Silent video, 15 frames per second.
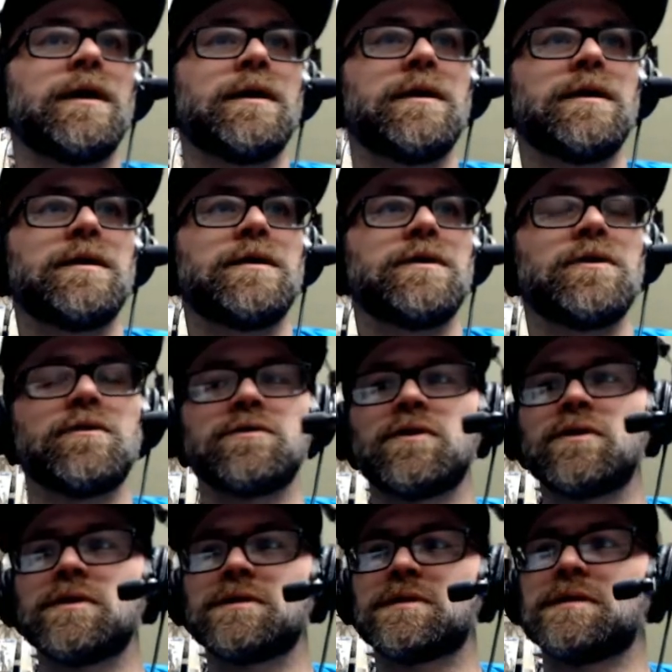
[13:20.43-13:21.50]
You'll
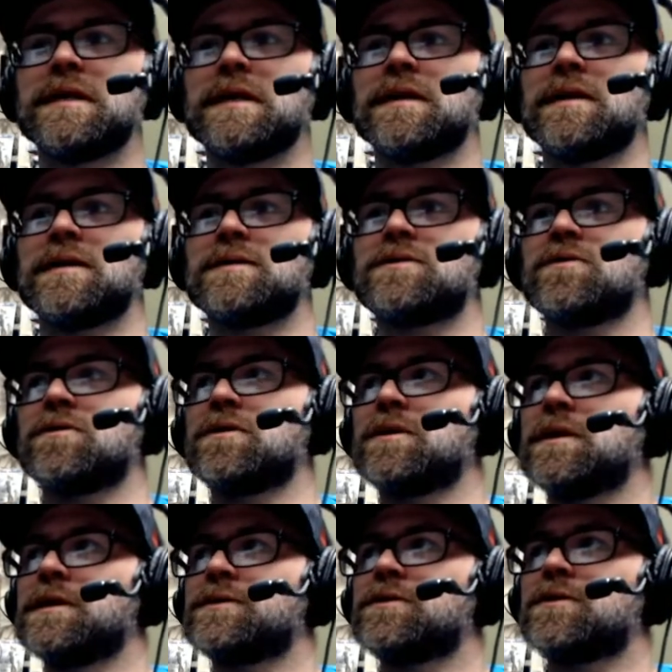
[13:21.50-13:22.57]
notice that it took a
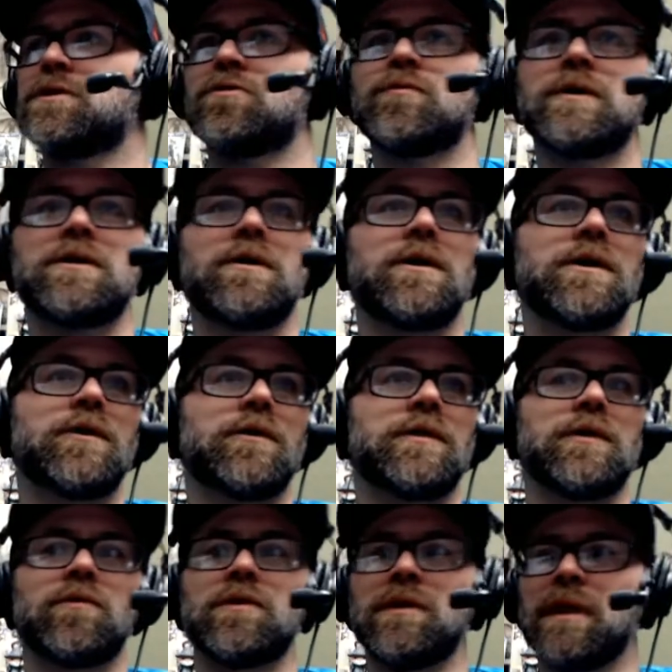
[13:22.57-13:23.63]
little bit longer, and there
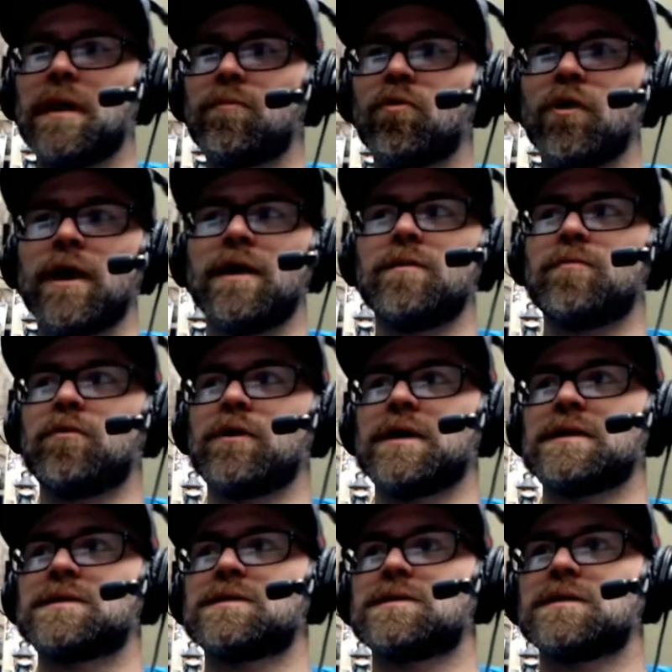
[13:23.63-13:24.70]
were a lot more edit
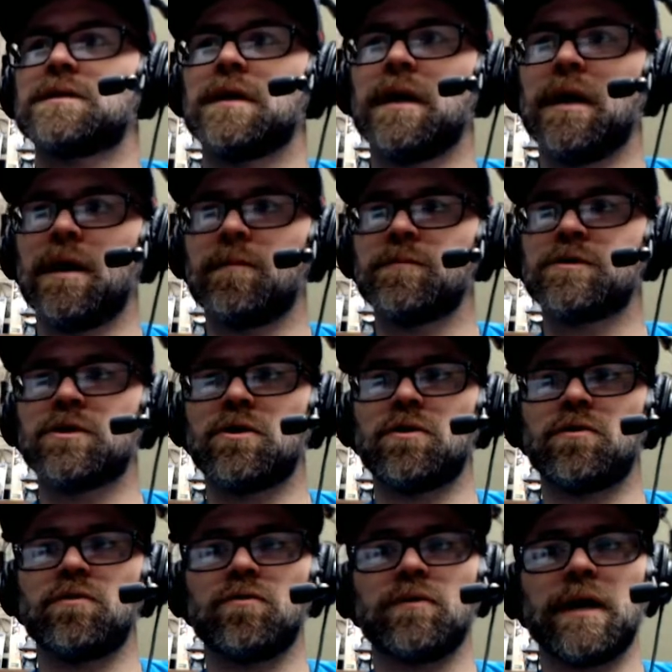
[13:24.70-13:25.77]
points.
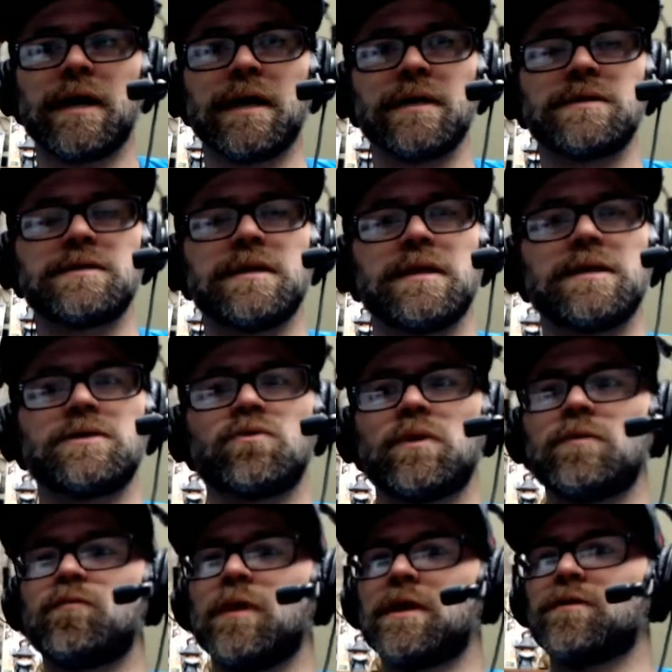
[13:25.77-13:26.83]
So I guess that is one
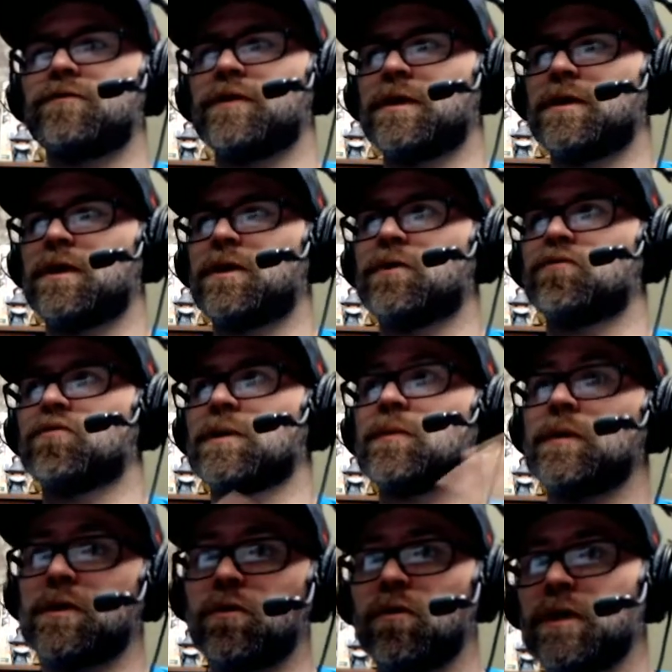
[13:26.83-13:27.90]
benefit of
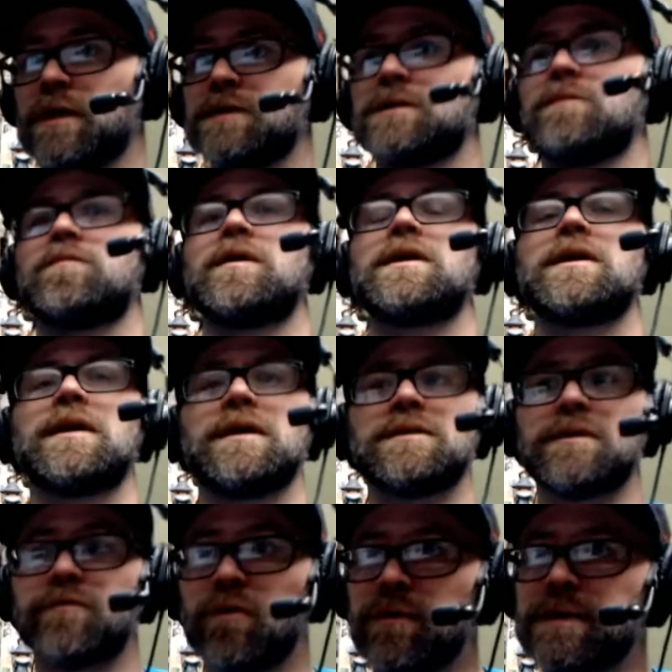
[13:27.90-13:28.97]
re-recording something, is I've
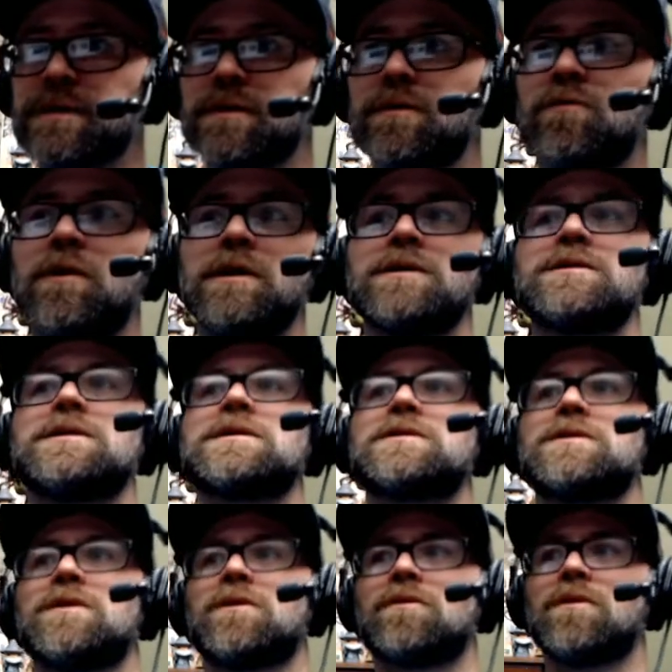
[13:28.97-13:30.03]
already done it once, and
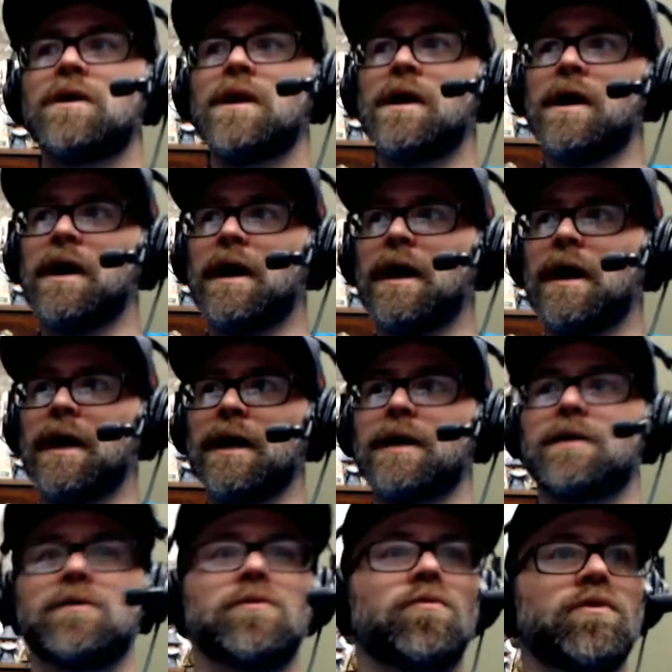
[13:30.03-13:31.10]
so
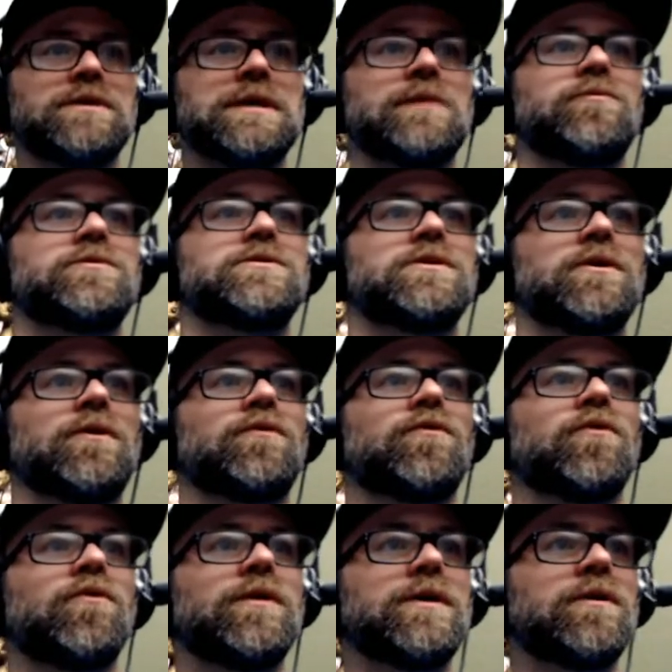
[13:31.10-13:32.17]
I was able to go through,
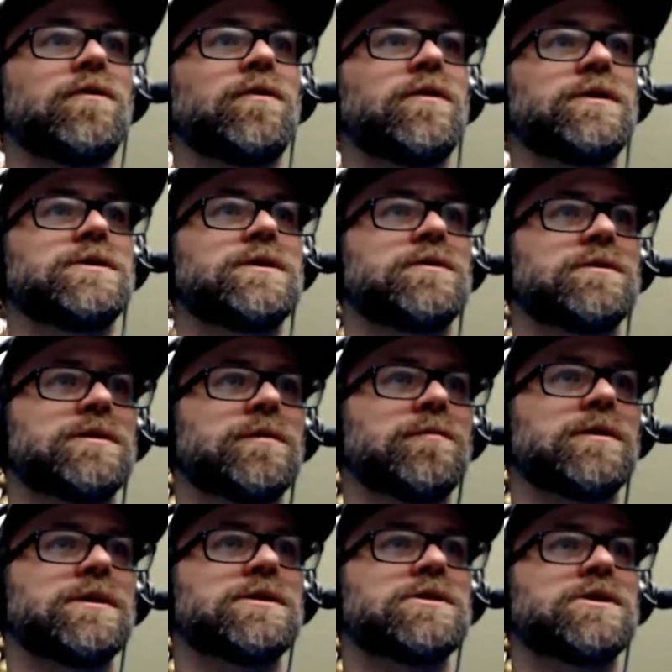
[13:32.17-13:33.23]
and you'll notice, some of
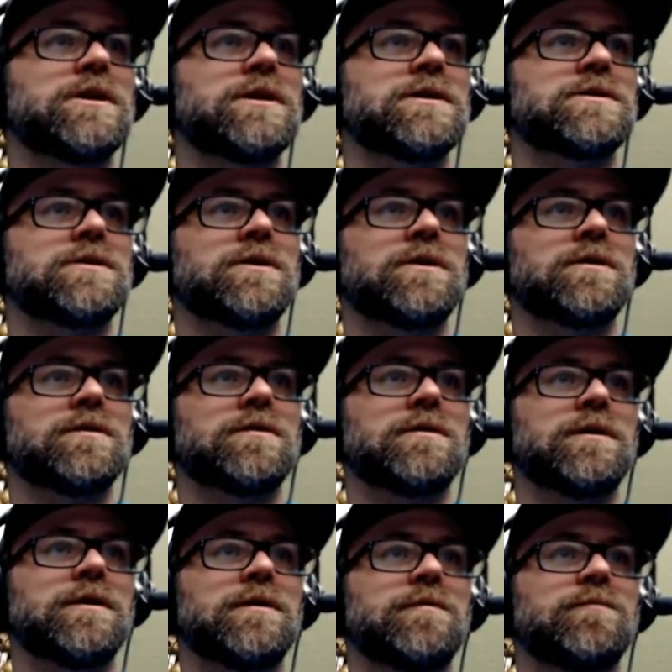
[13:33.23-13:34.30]
these chunks are
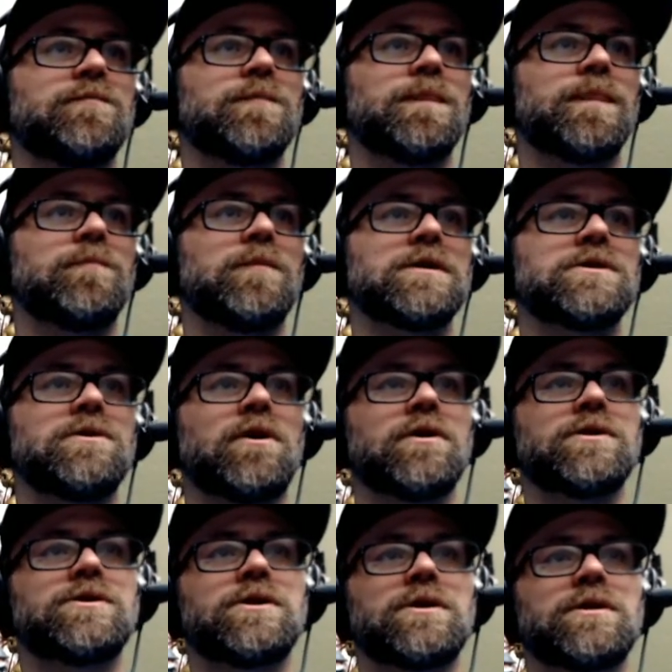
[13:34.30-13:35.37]
much larger